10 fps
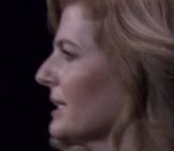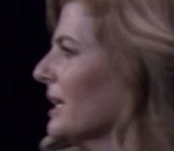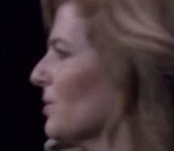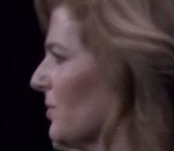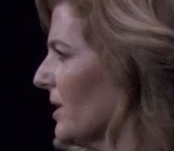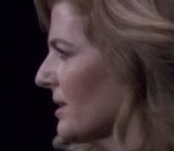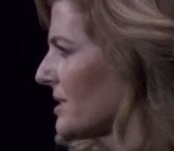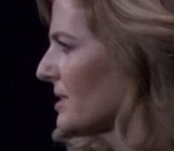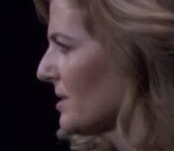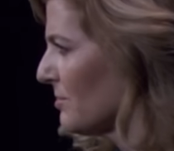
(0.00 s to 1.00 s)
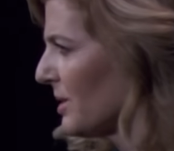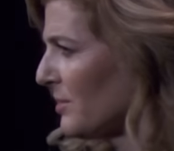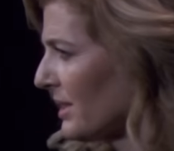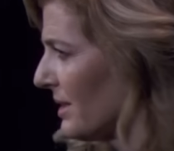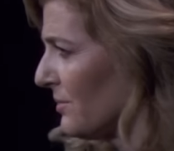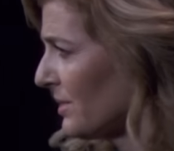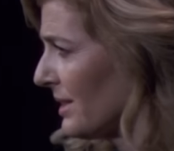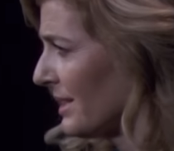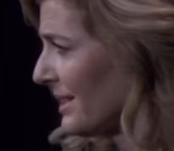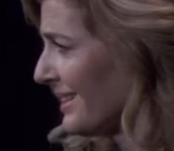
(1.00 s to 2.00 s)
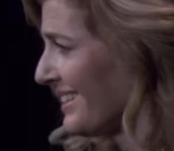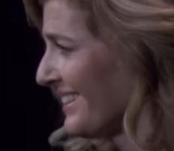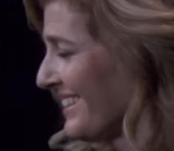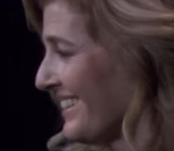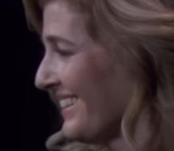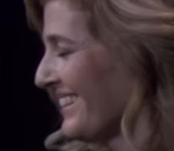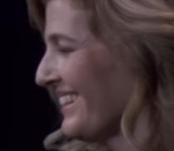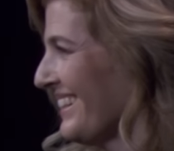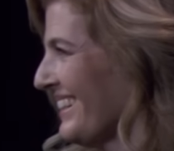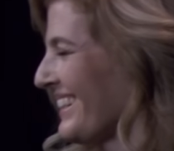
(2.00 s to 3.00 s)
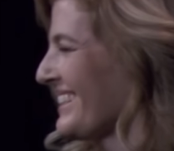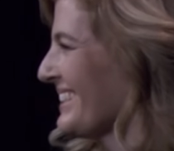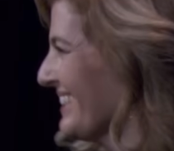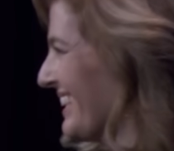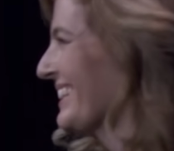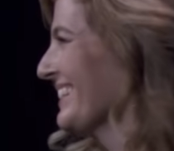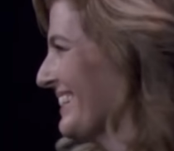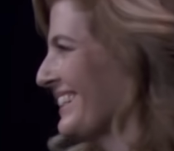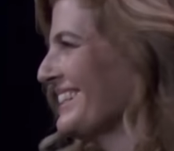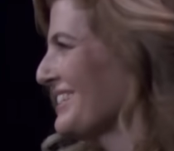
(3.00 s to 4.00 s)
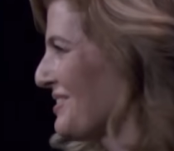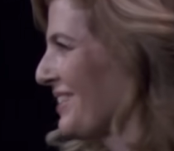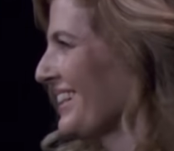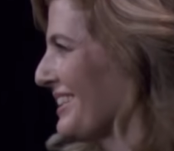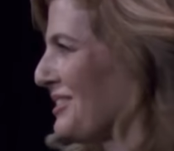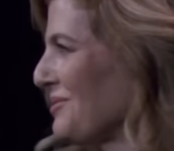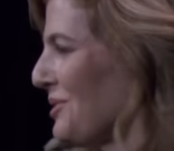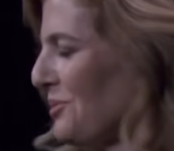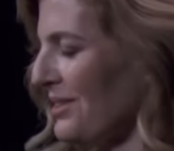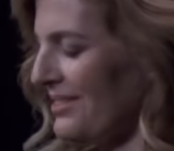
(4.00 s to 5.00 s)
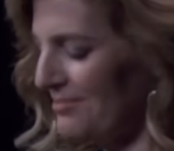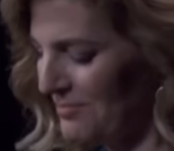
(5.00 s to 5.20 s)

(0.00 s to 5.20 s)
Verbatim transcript: outfoxed by my clever thinking. And I delighted in his feigned confusion.